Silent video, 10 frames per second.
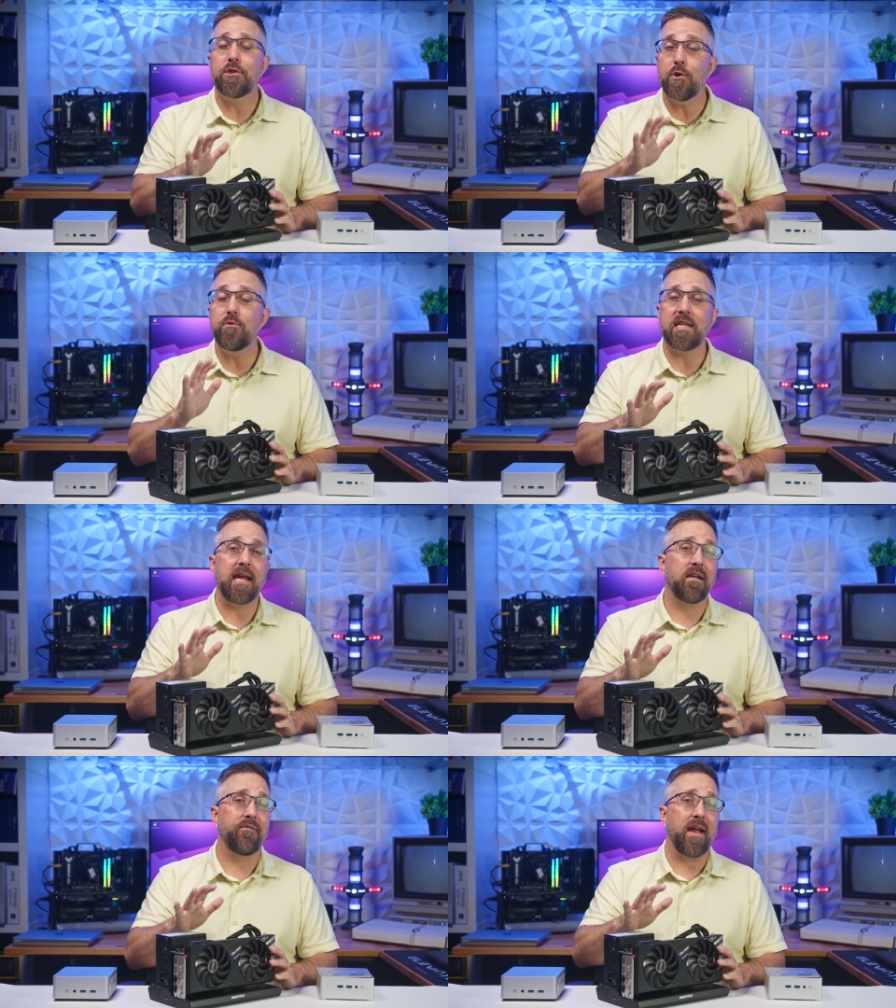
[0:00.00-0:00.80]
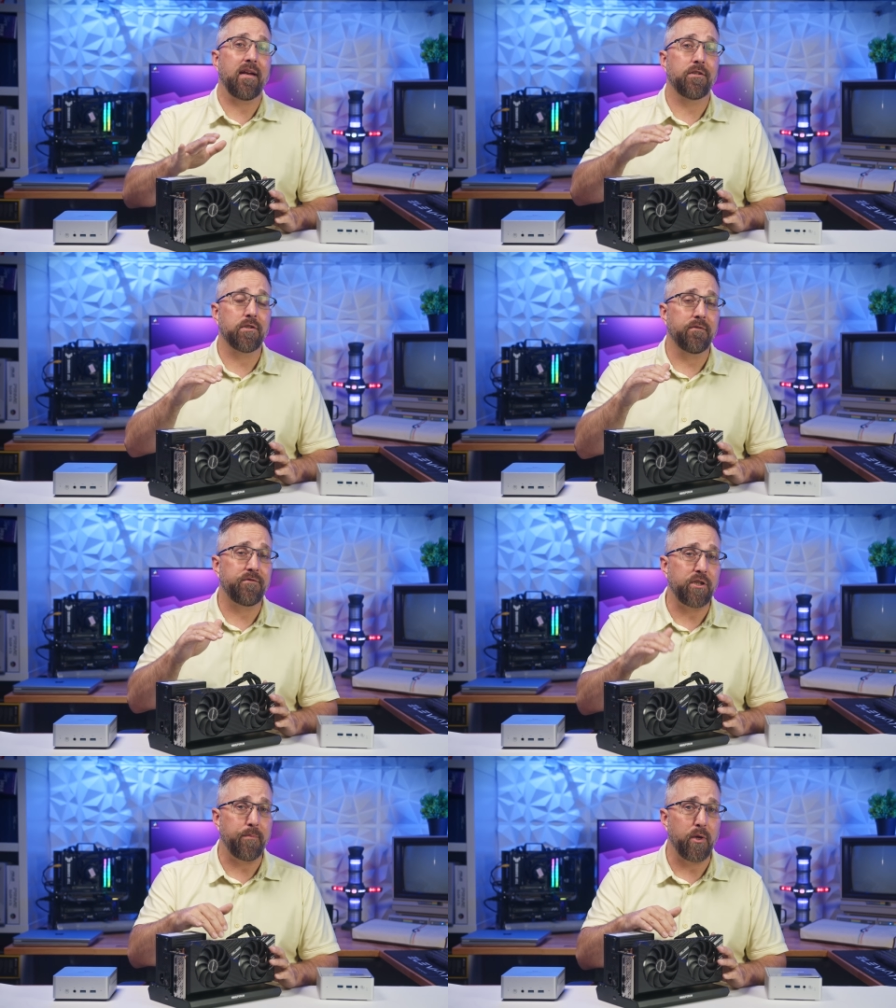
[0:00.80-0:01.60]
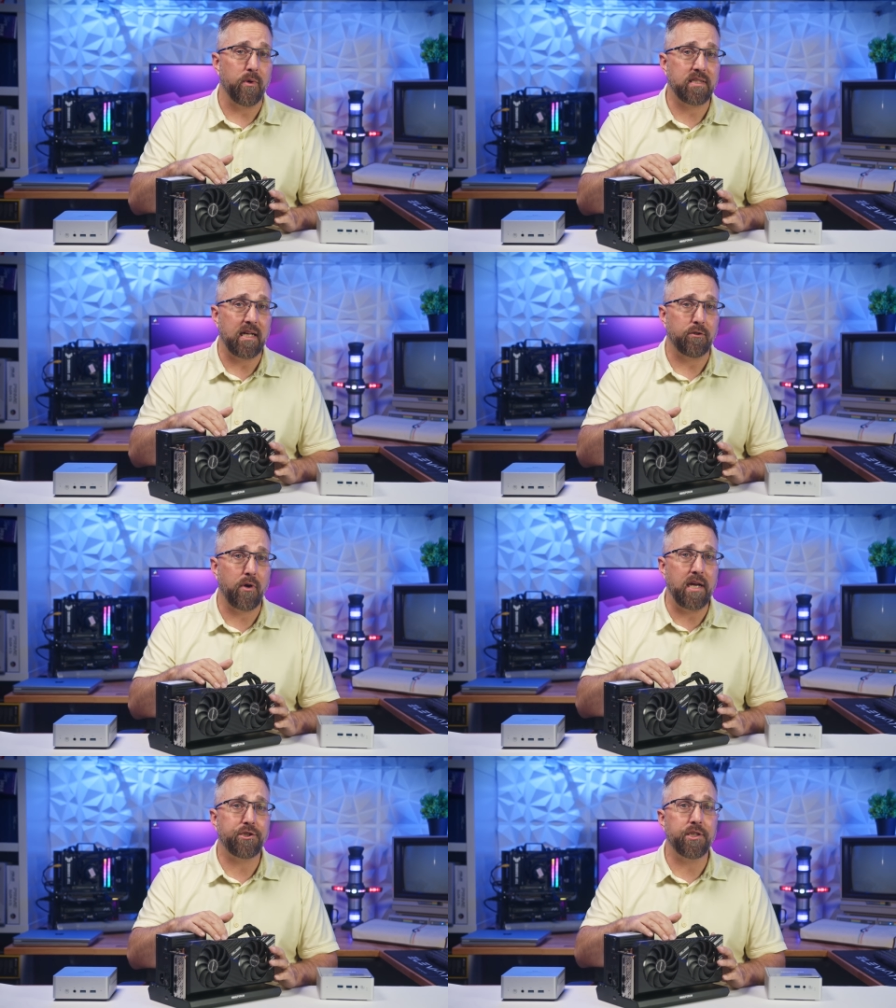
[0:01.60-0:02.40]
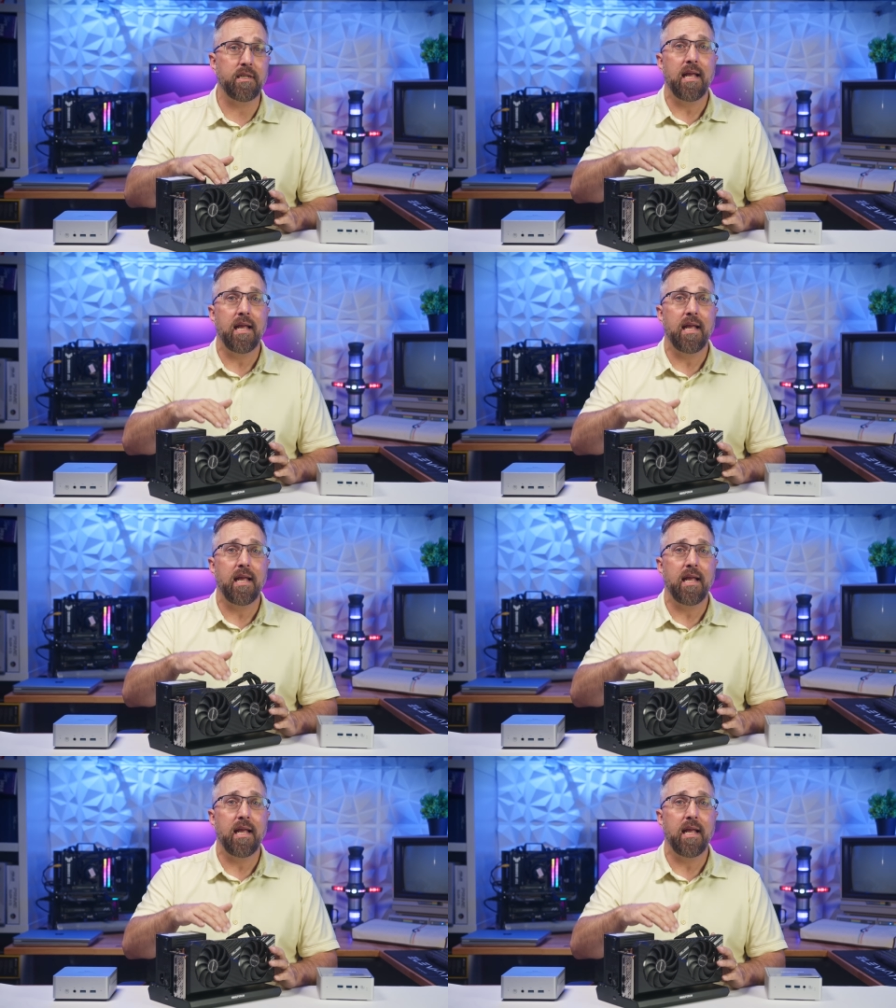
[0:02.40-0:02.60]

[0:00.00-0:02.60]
do take advantage of GPU acceleration,